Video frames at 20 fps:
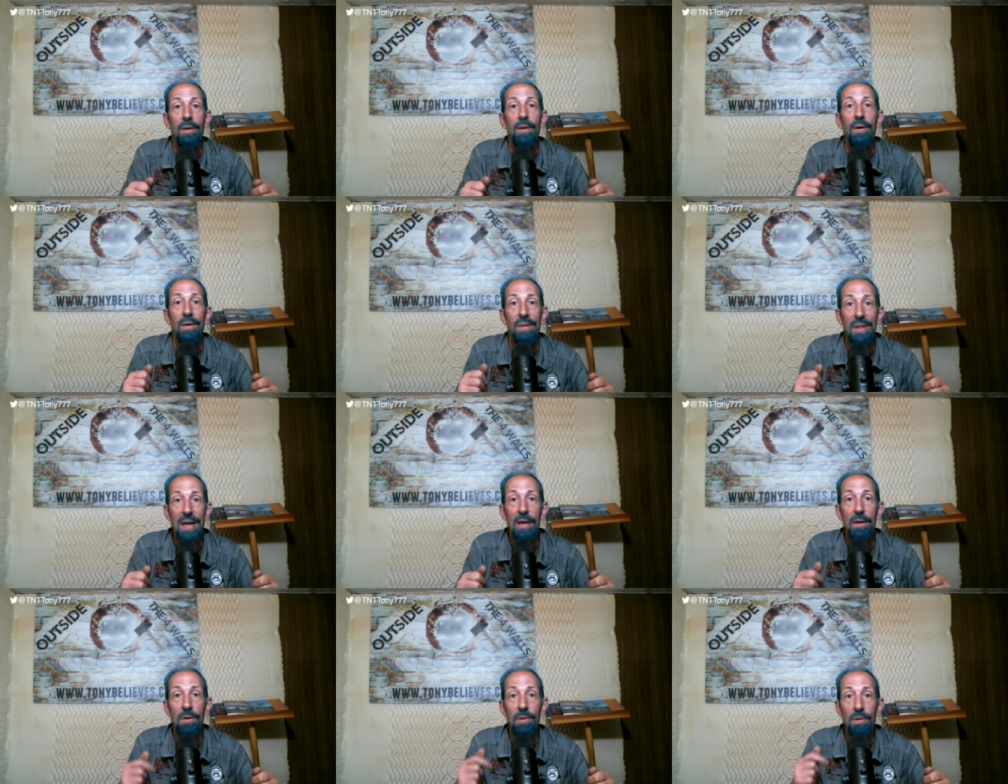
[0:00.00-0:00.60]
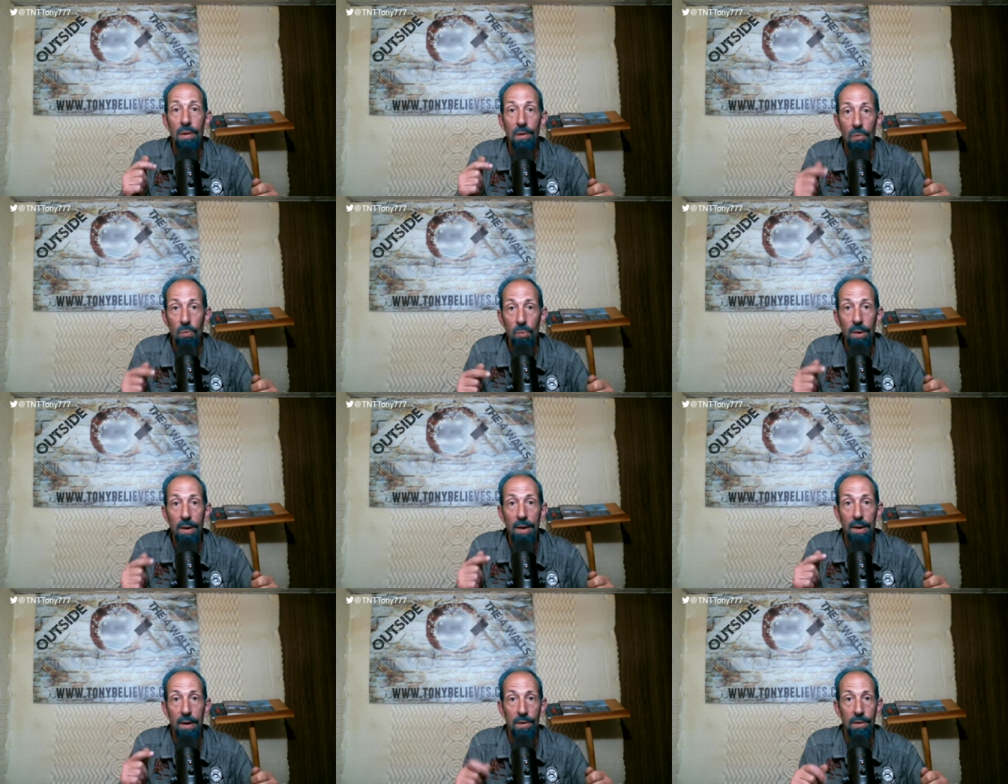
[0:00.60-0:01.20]
There
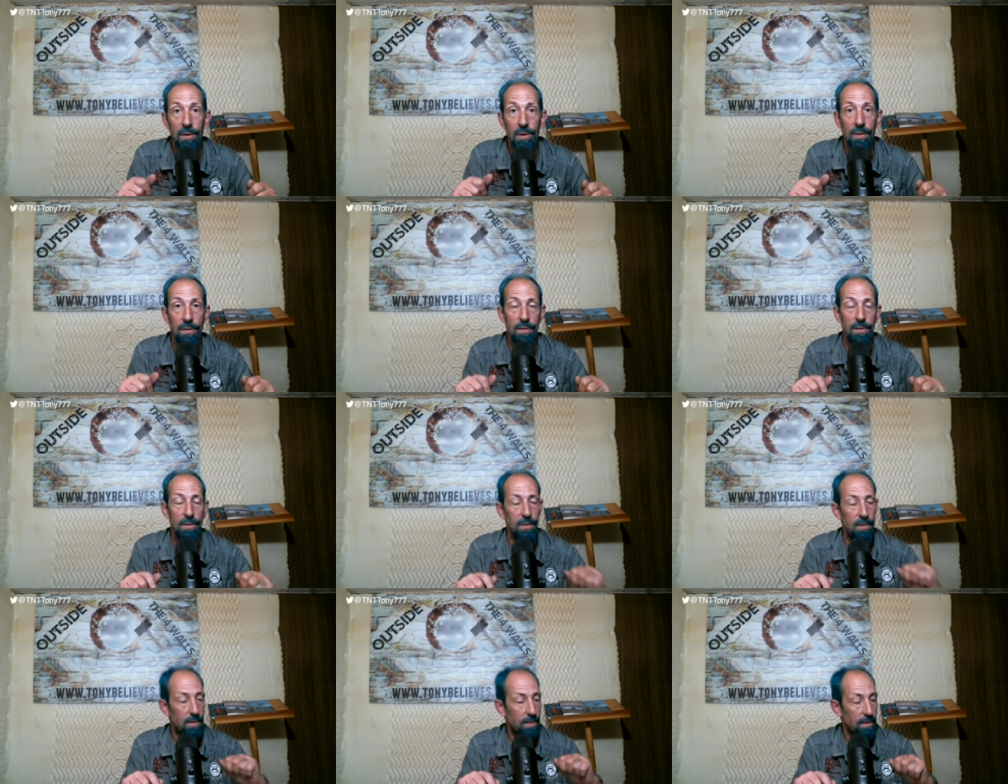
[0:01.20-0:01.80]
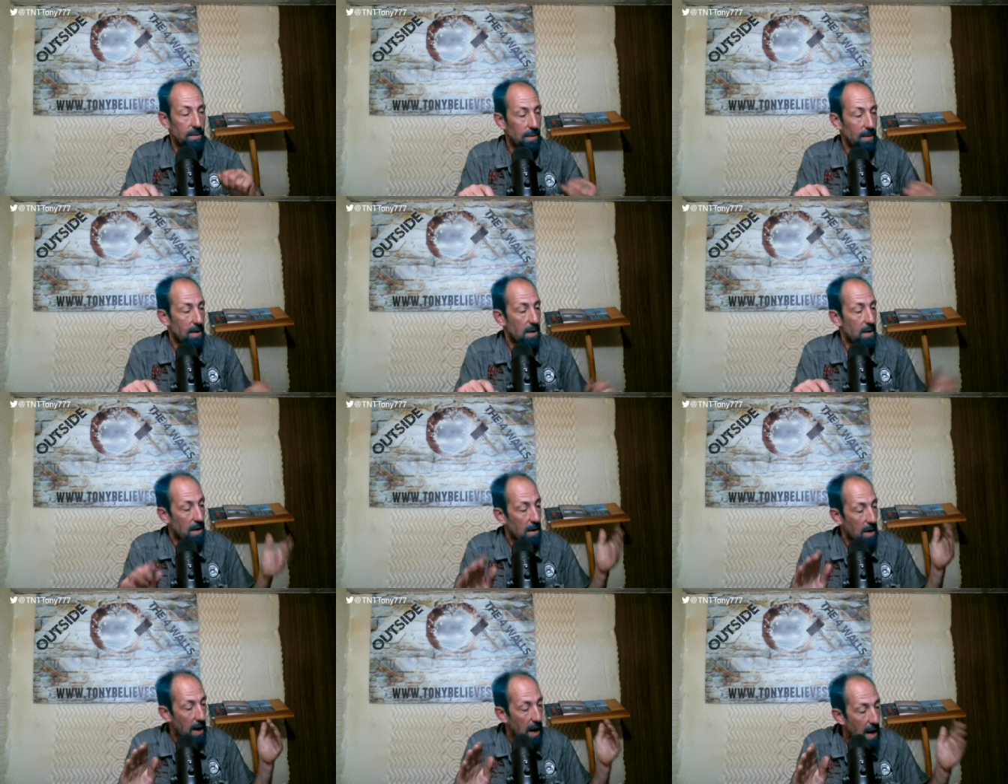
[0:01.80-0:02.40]
were.
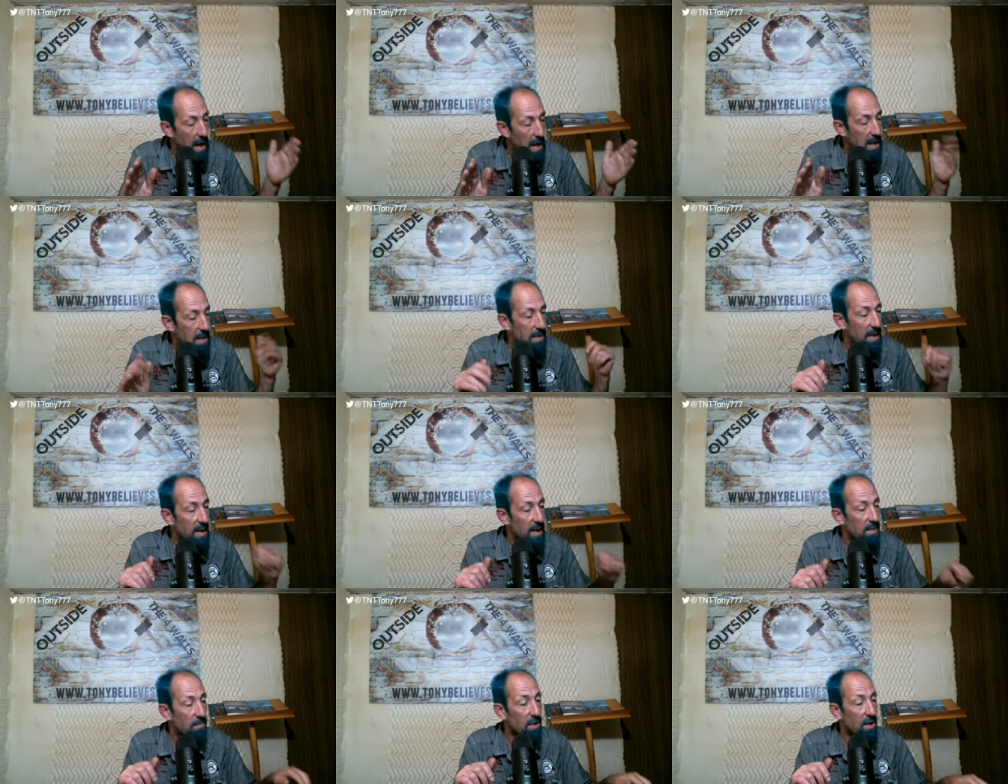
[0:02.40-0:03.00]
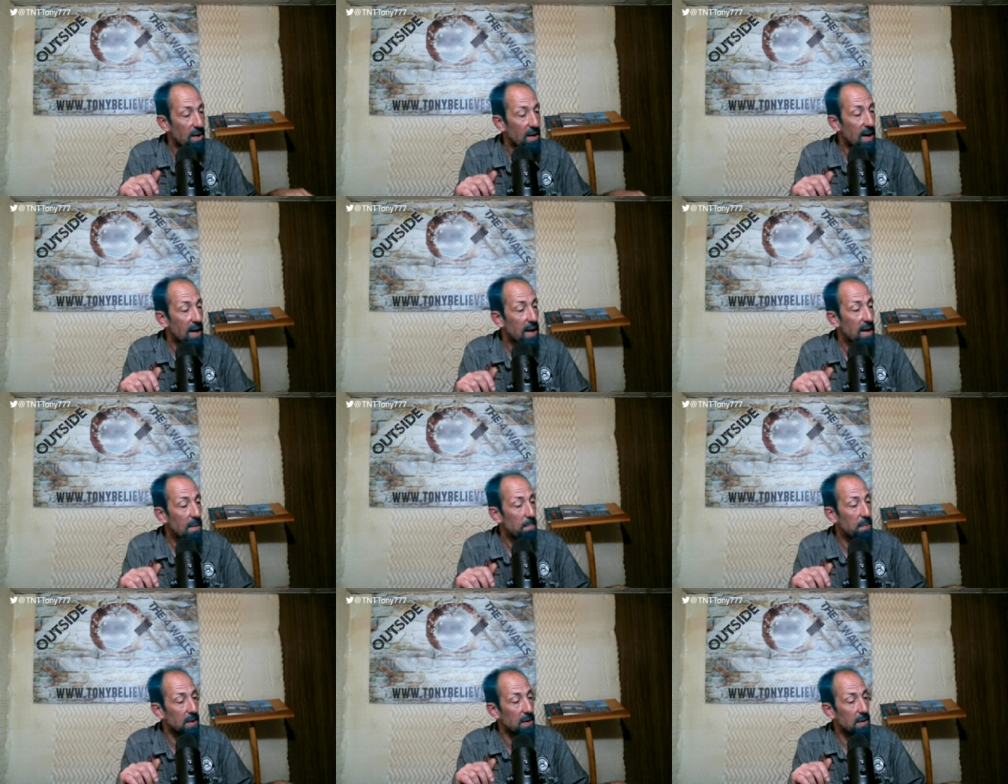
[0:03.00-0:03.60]
And then what
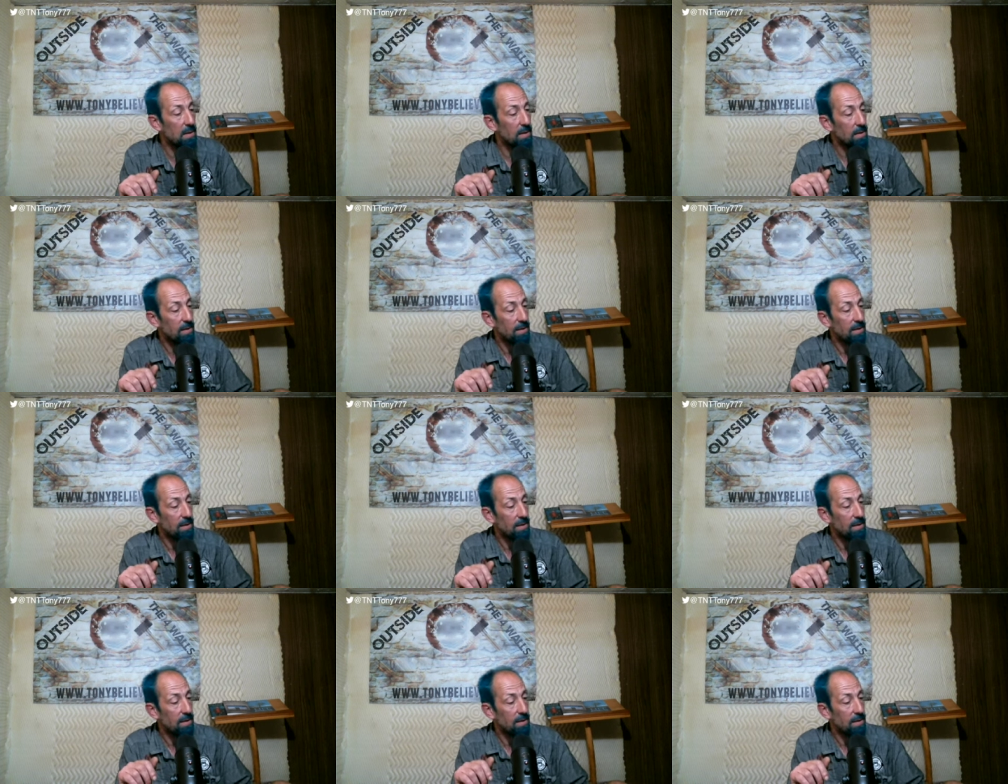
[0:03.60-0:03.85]
happened?